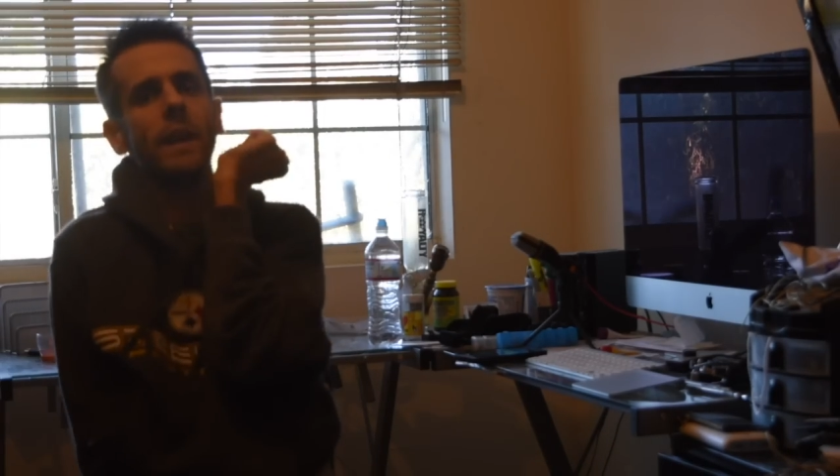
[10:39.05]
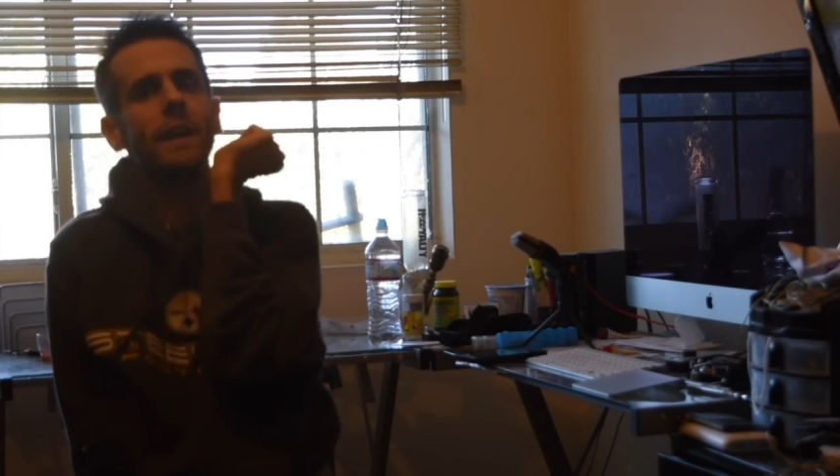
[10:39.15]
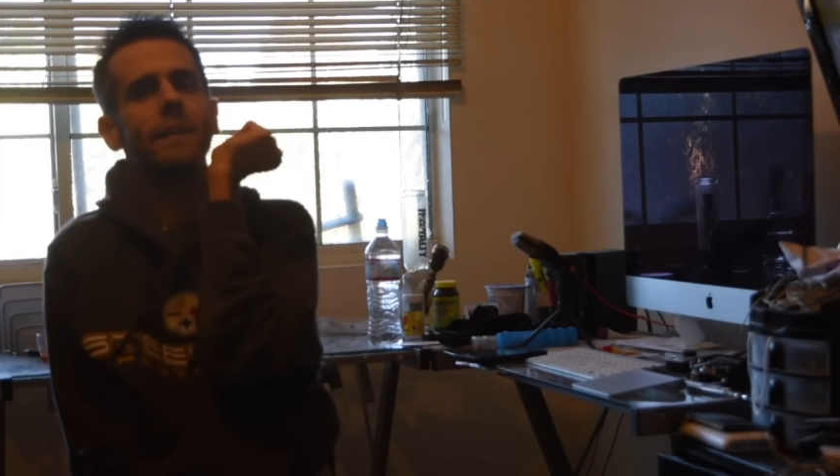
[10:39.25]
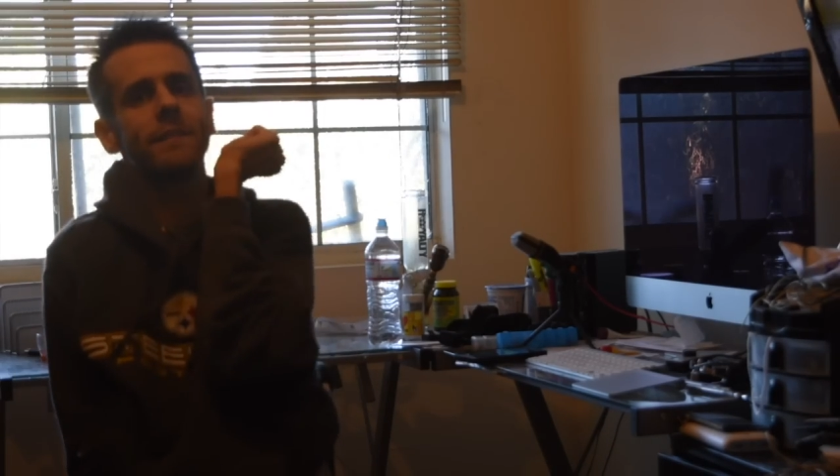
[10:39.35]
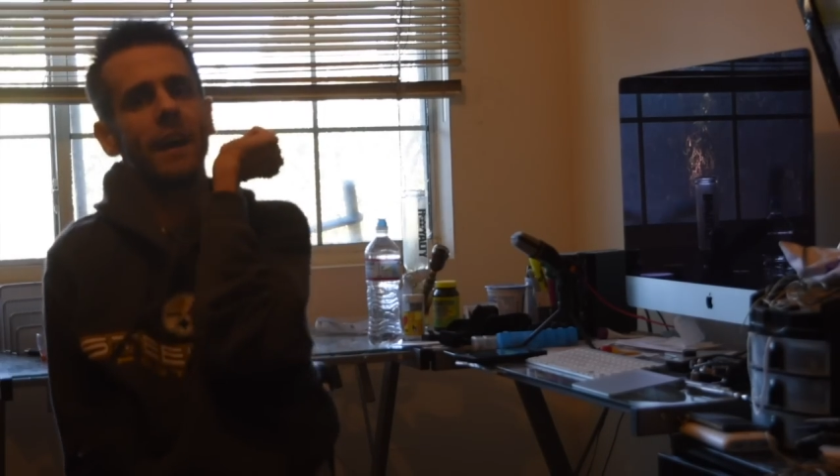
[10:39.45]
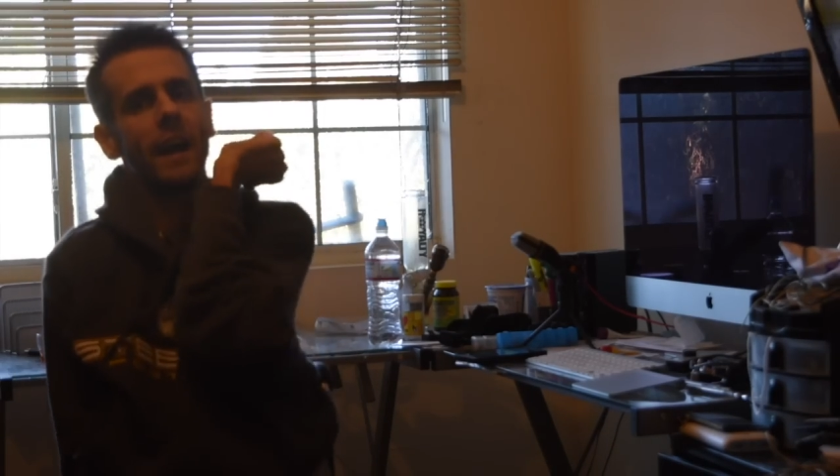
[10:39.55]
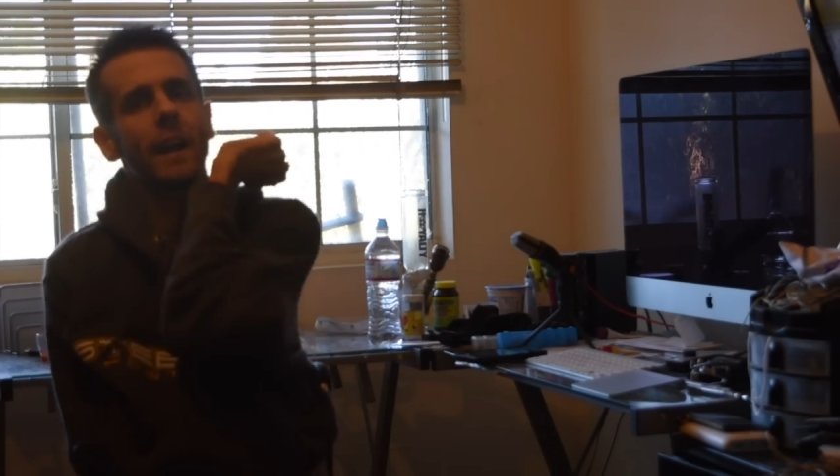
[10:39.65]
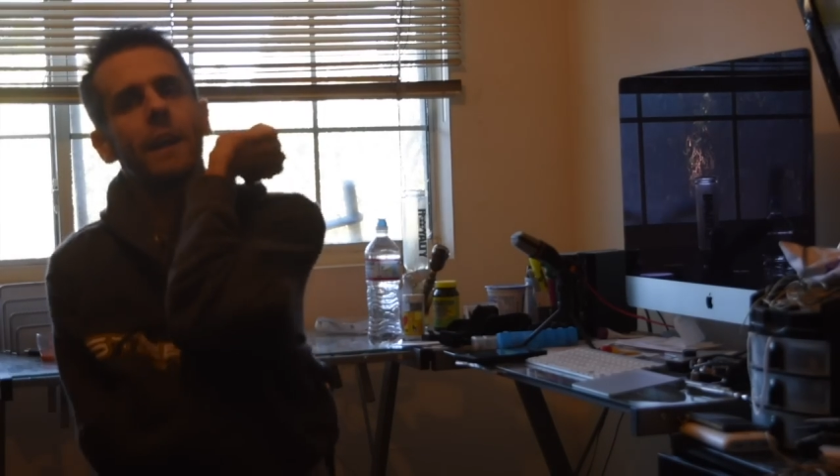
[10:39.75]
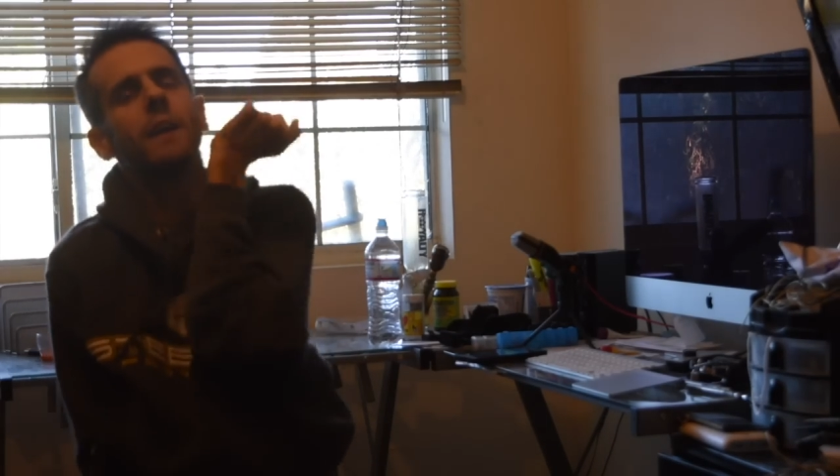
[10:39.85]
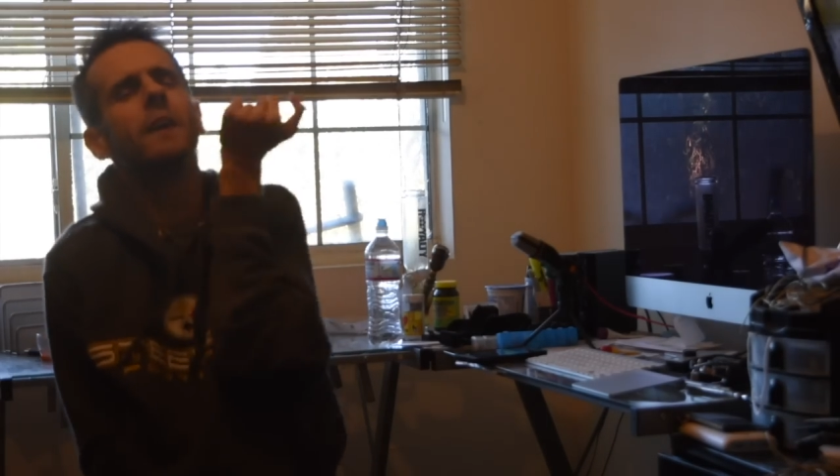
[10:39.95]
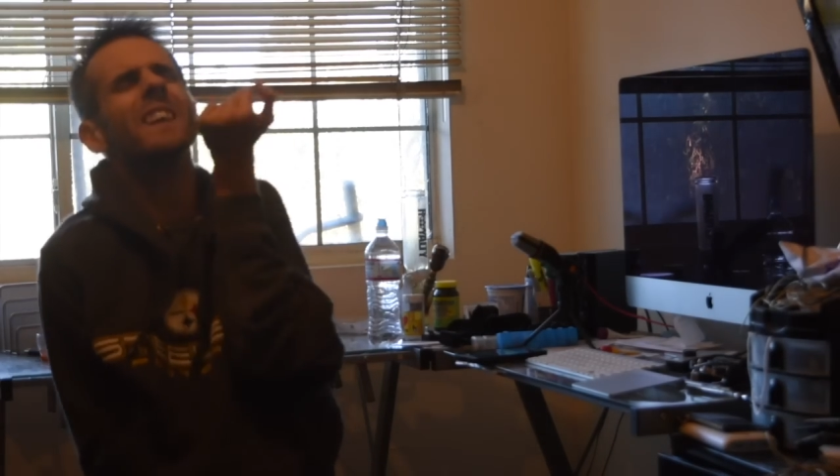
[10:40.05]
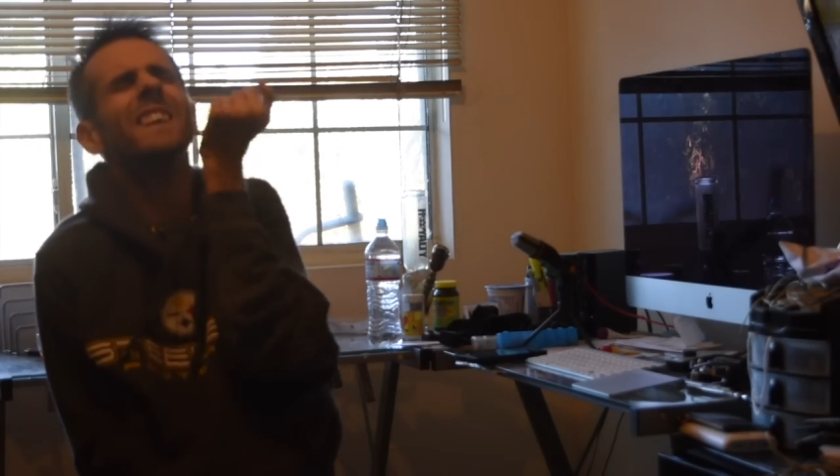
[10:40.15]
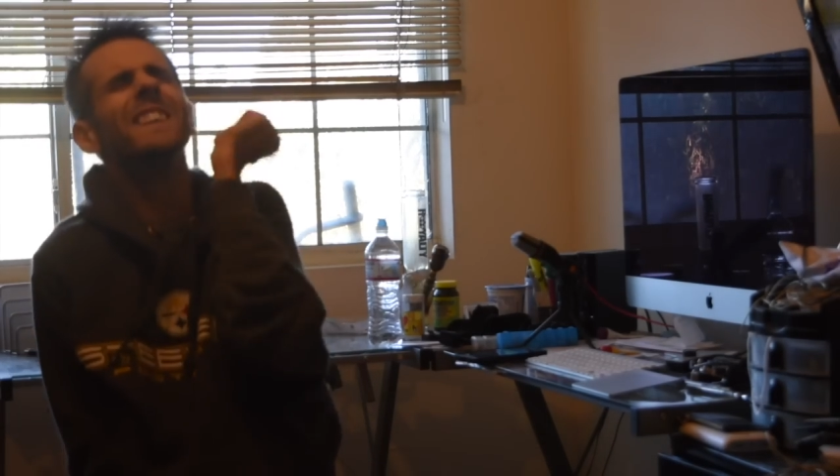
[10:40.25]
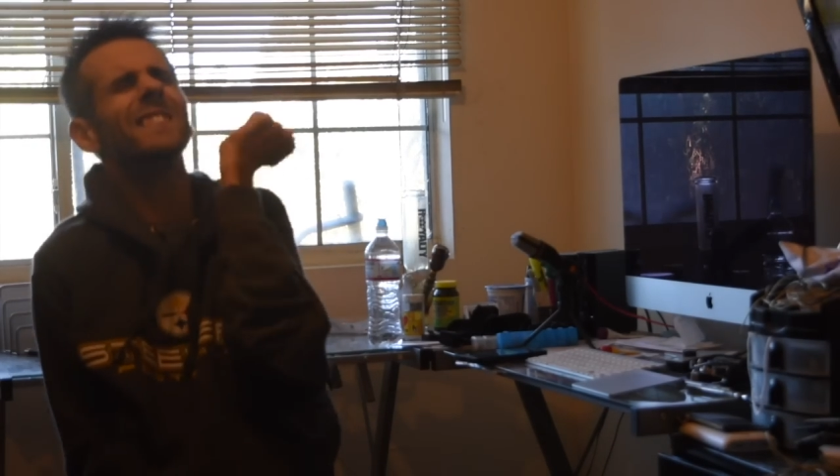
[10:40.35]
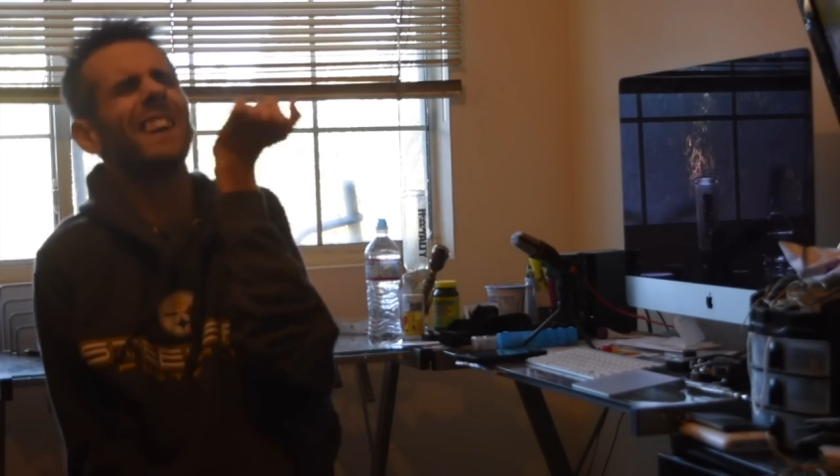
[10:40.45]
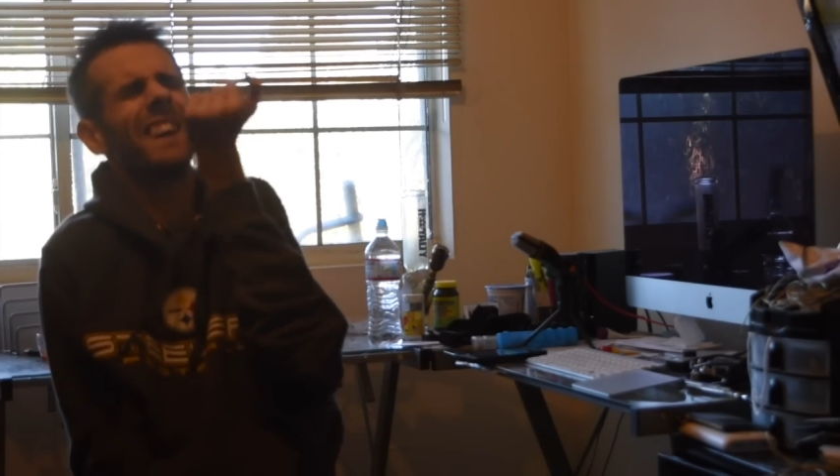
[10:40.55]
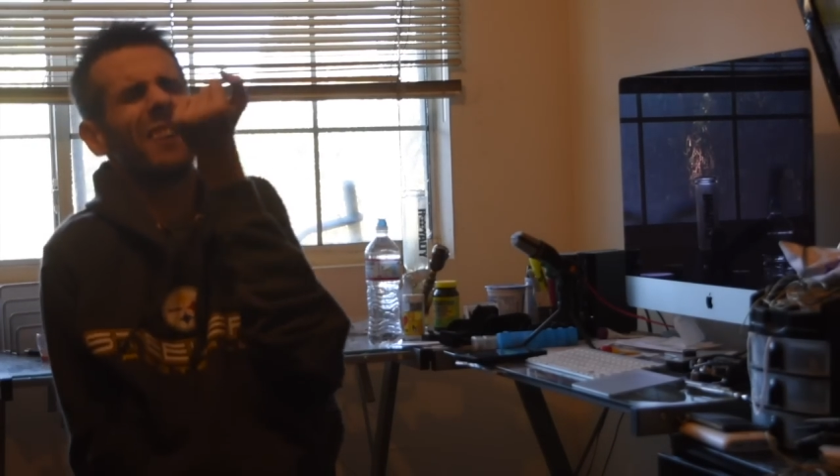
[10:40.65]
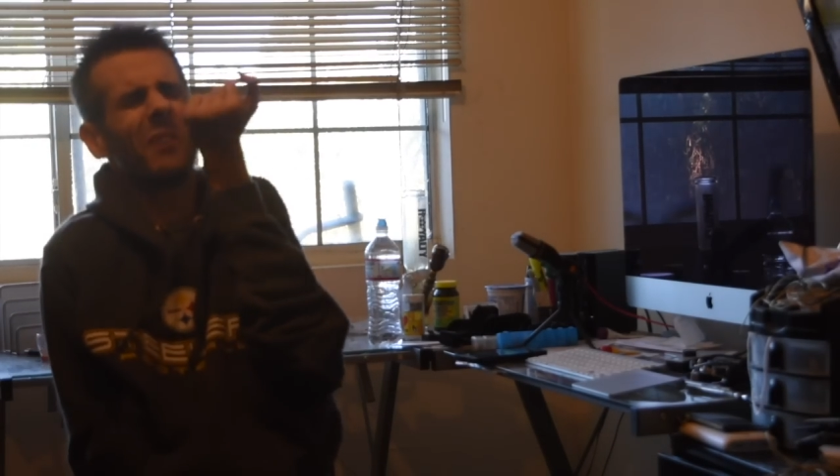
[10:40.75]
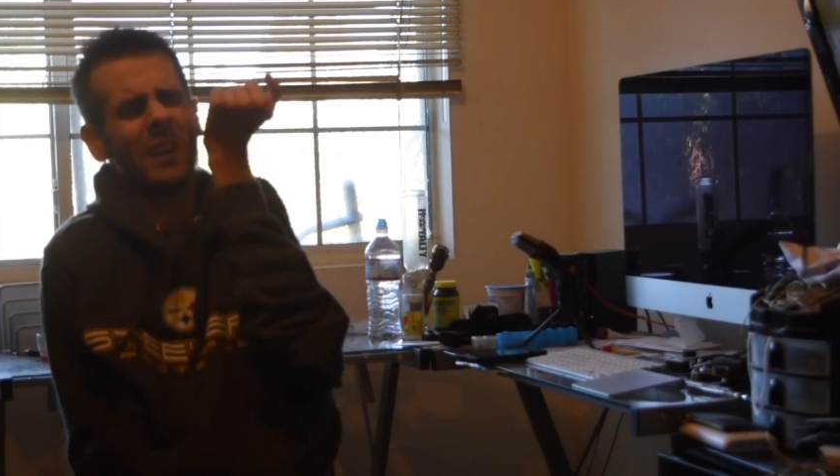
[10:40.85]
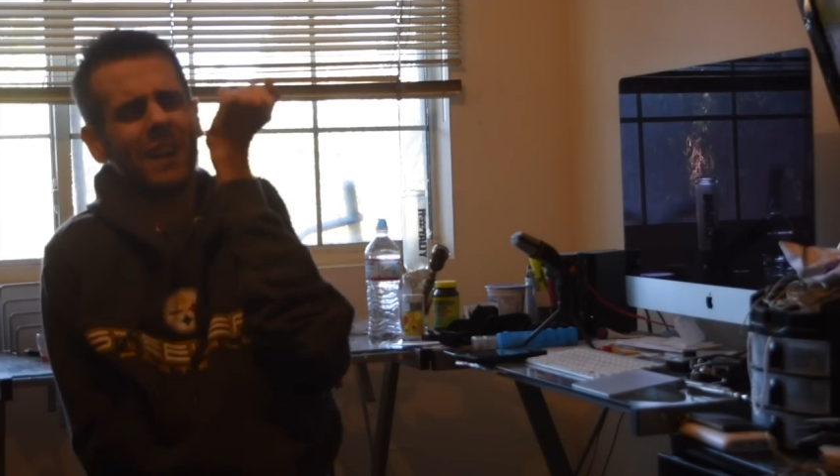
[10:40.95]
inside trying to
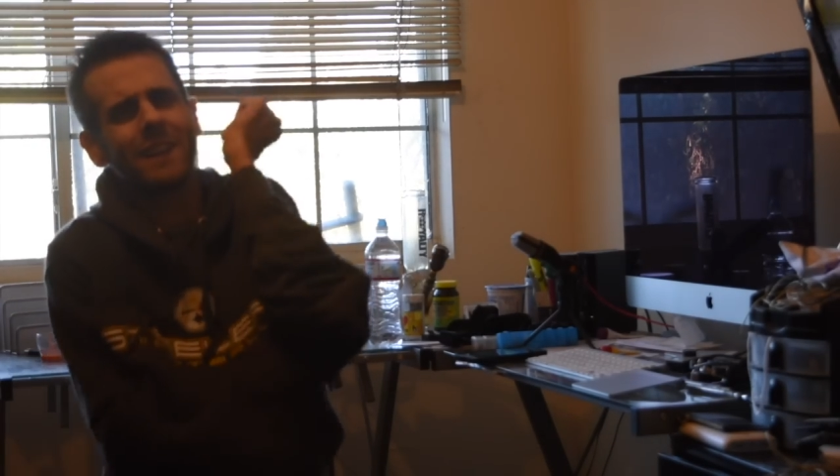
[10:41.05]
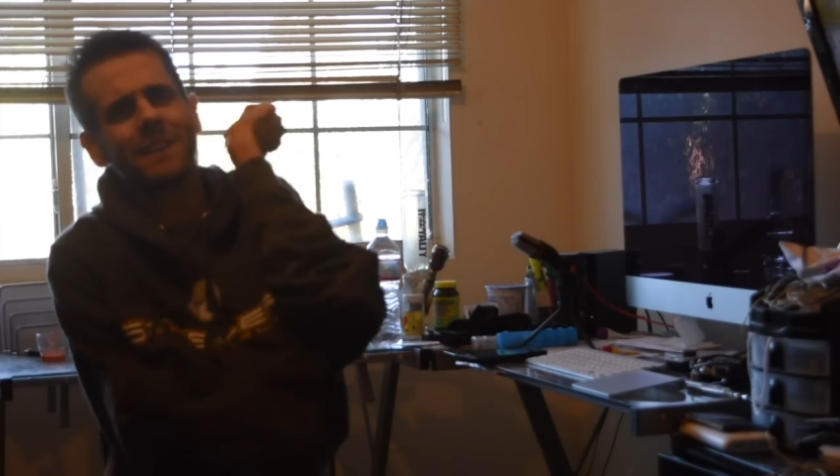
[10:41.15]
work